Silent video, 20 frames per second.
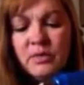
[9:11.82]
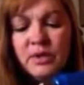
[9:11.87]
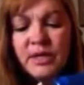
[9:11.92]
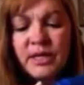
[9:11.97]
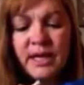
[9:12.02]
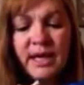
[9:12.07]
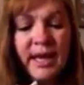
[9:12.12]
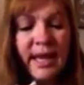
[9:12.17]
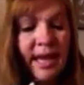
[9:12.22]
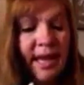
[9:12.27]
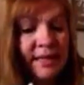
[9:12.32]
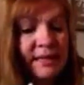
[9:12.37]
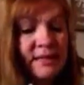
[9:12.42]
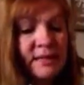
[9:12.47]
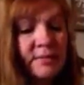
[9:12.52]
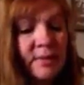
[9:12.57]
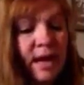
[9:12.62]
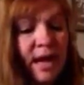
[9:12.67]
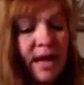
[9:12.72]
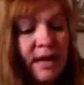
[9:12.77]
We're going to add
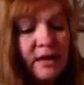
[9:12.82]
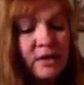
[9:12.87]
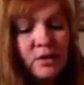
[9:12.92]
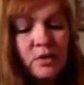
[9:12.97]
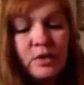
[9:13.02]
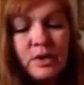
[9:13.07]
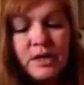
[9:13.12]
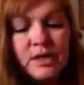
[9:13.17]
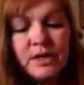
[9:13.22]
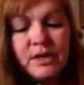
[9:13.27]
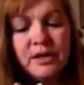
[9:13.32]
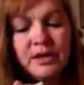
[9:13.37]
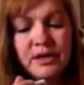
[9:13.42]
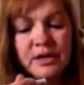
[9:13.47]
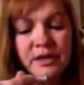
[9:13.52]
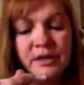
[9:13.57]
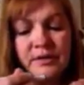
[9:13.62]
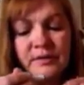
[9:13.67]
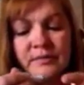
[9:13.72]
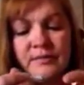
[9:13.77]
some hot glue
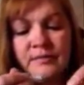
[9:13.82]
here.